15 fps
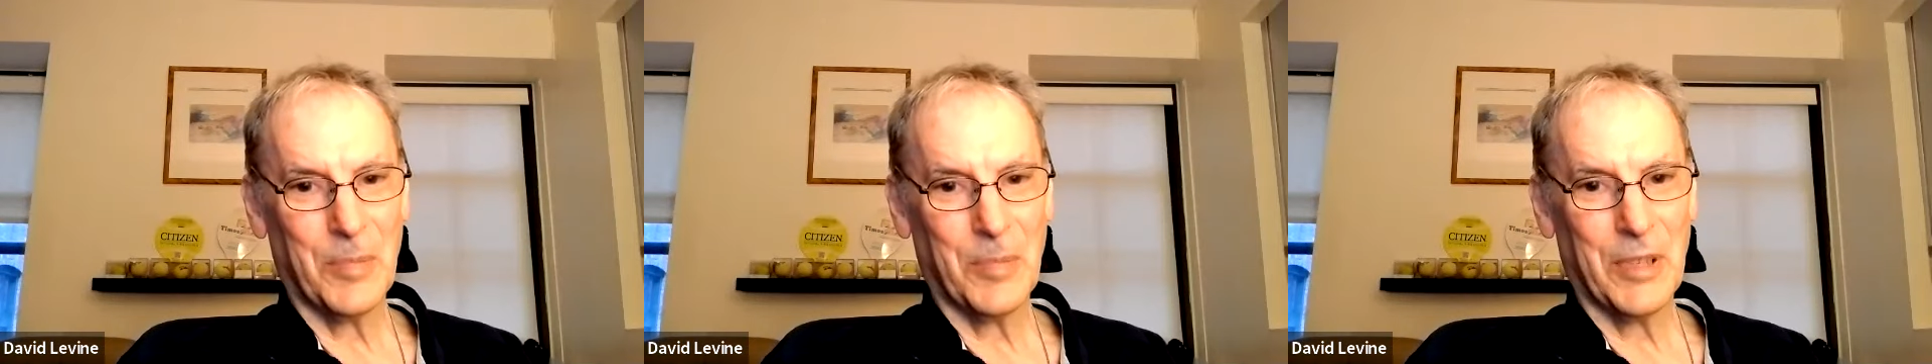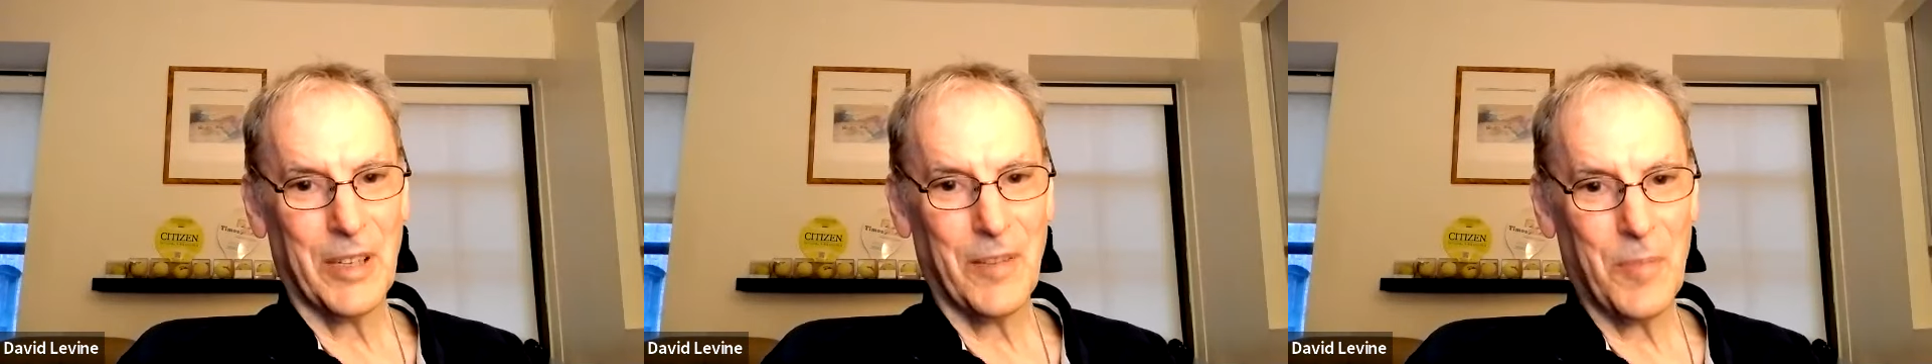
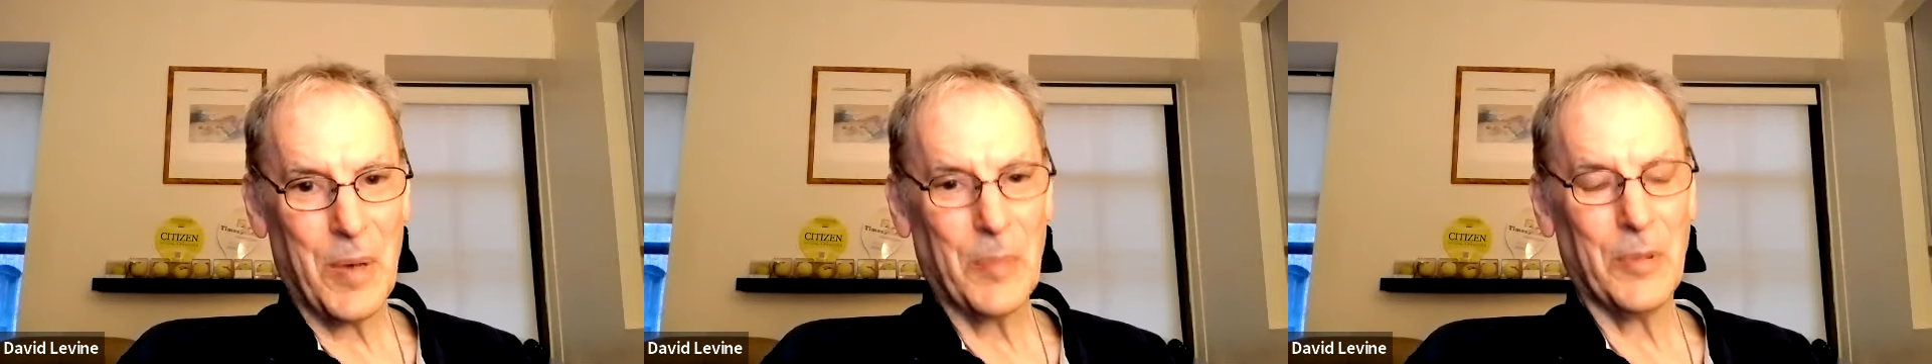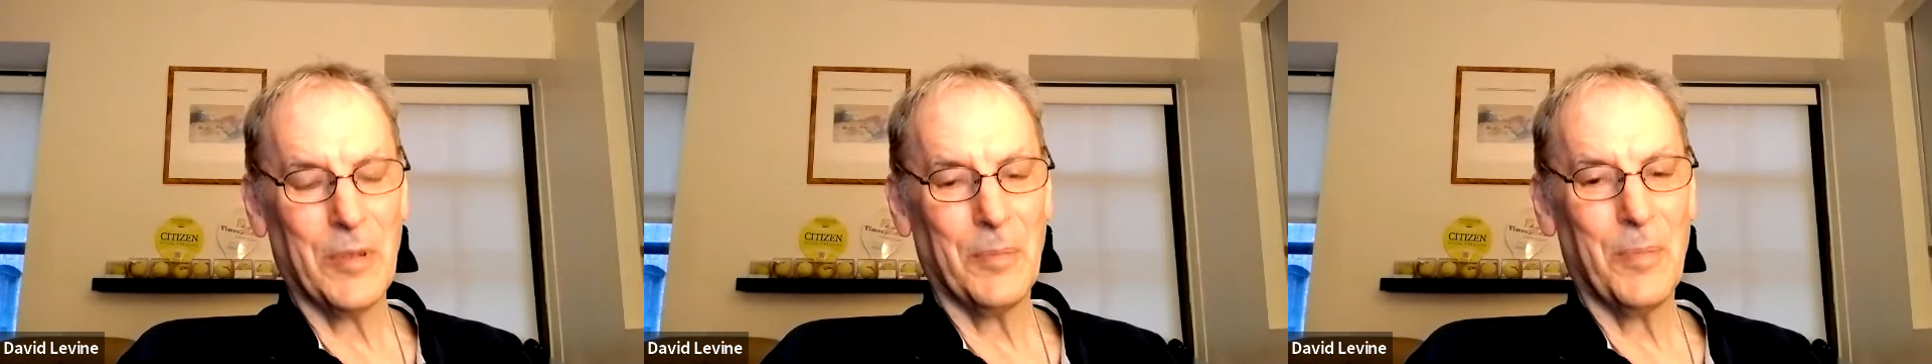give
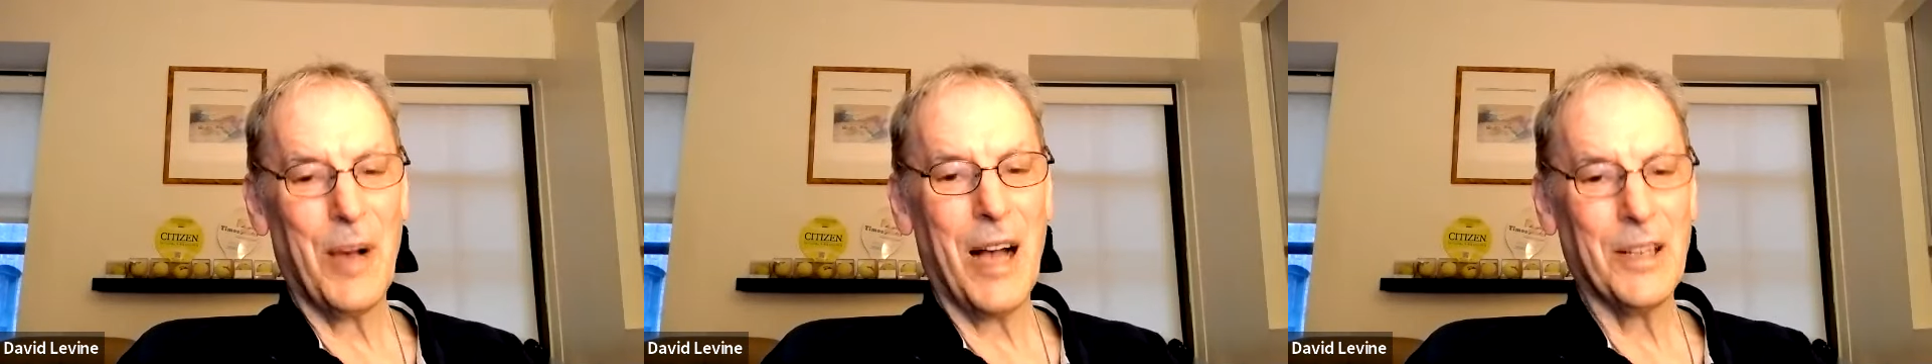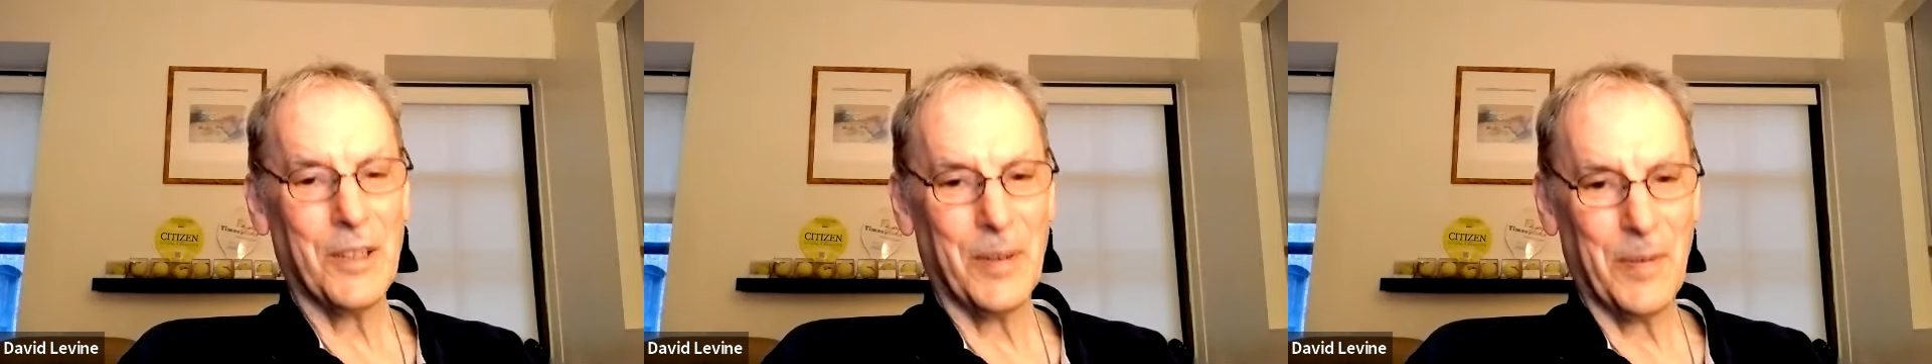people
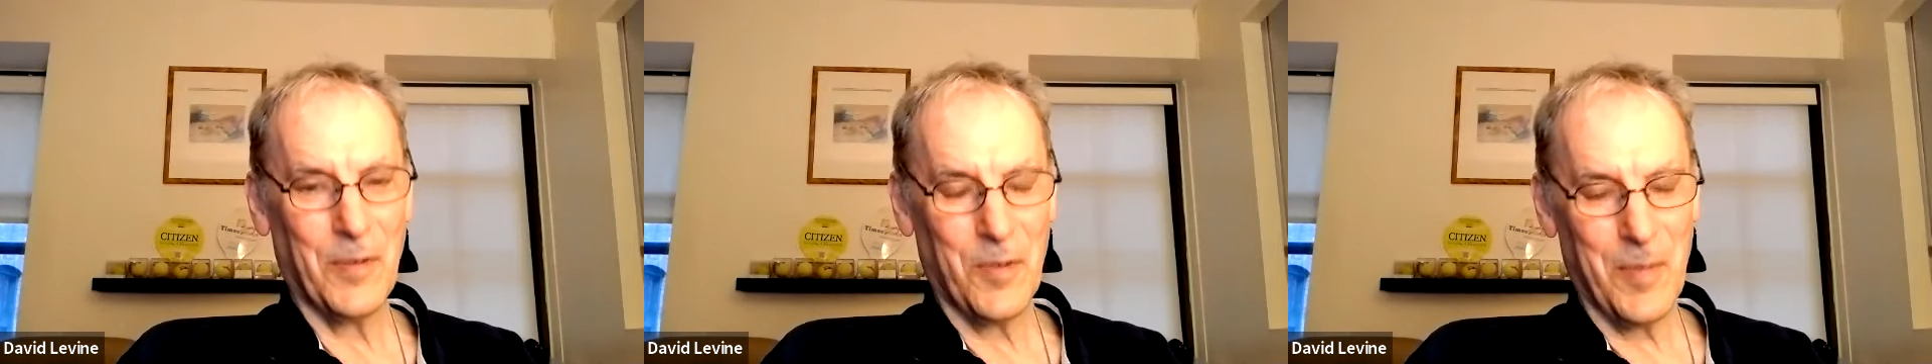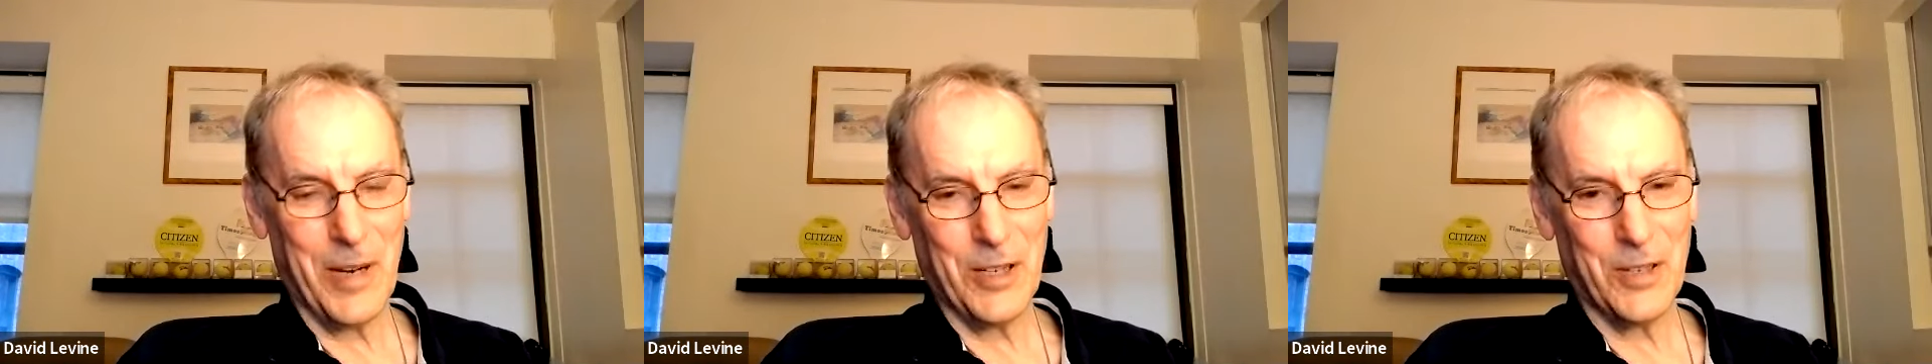positive
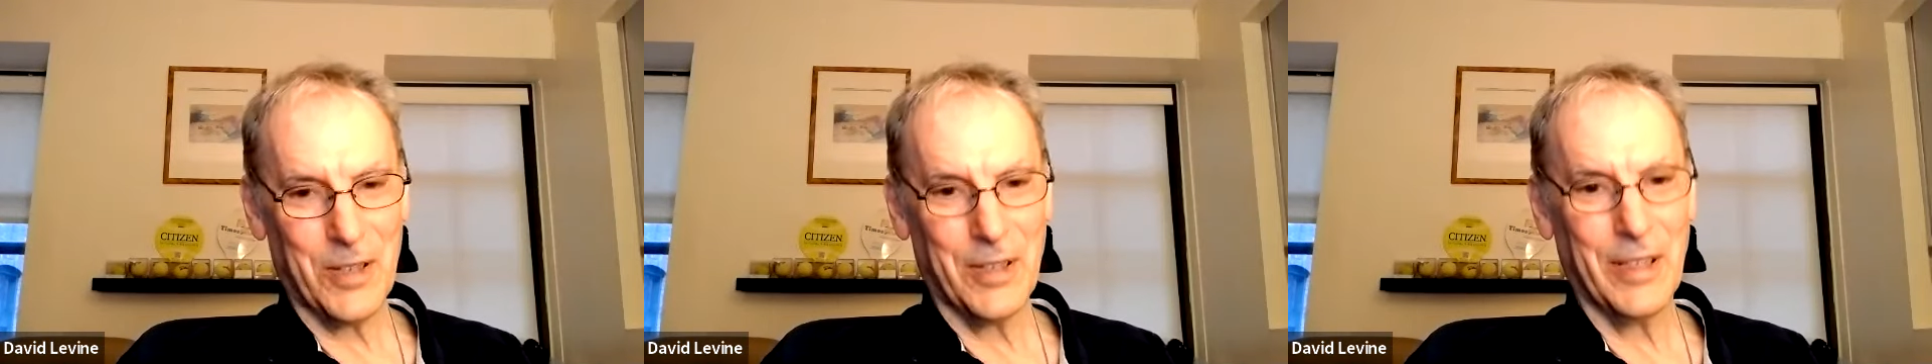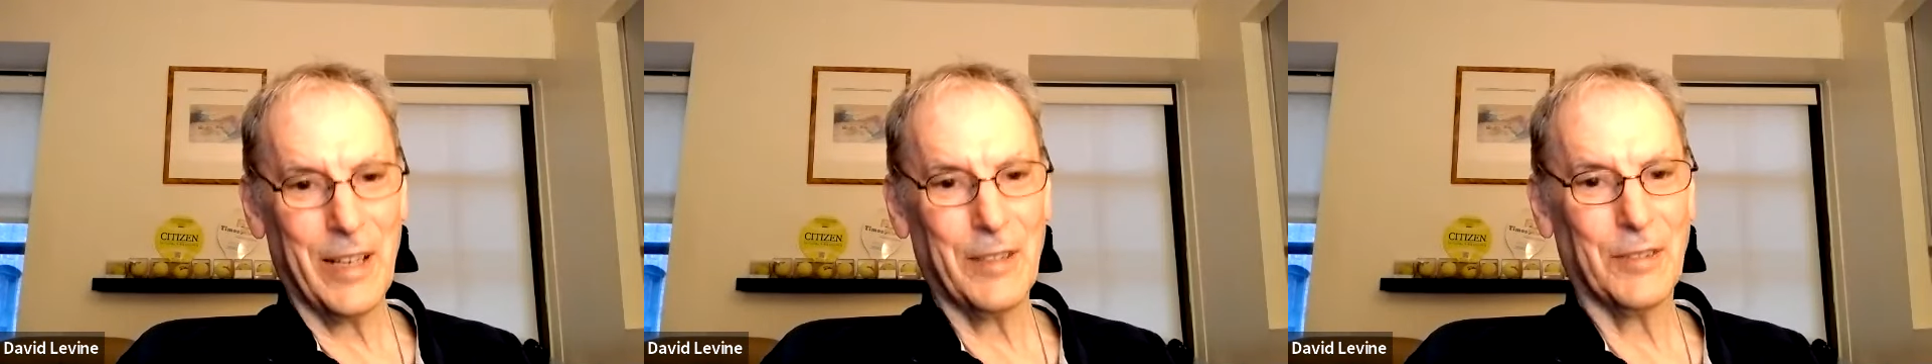
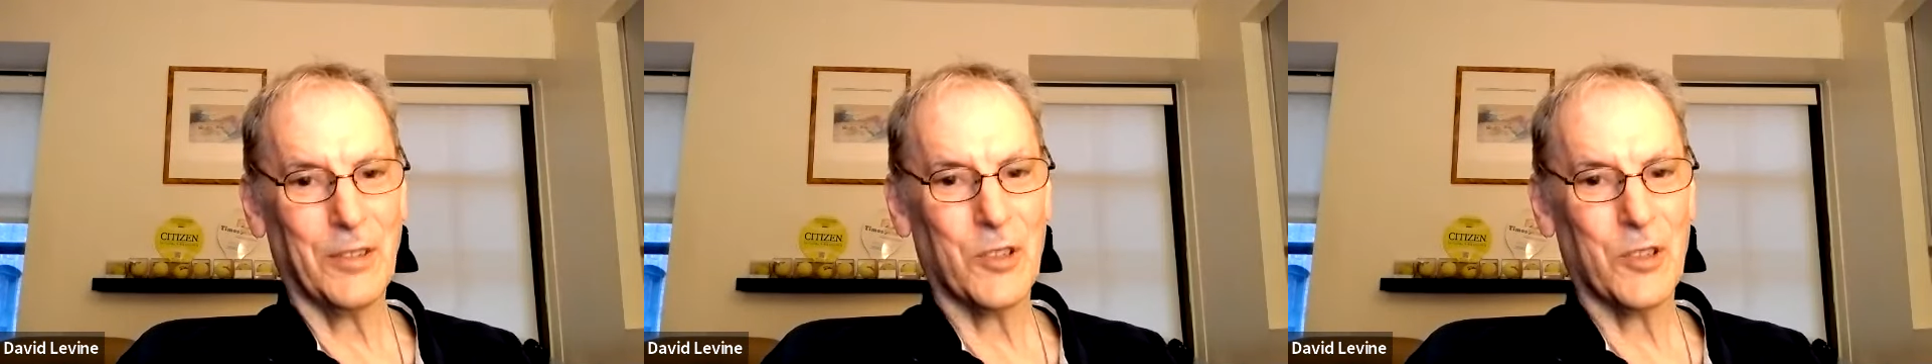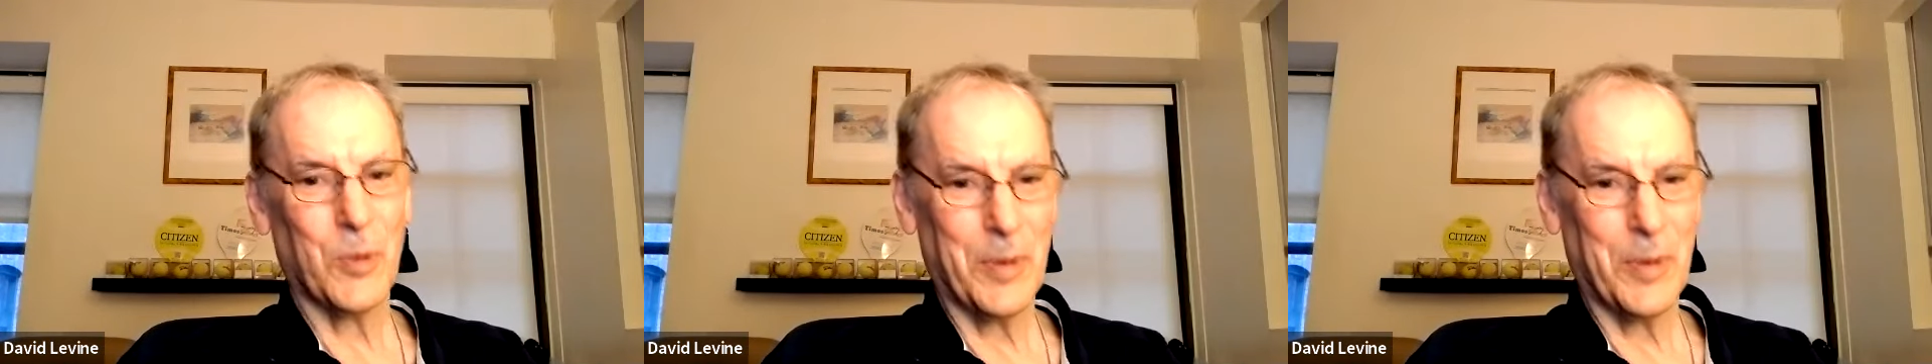information and true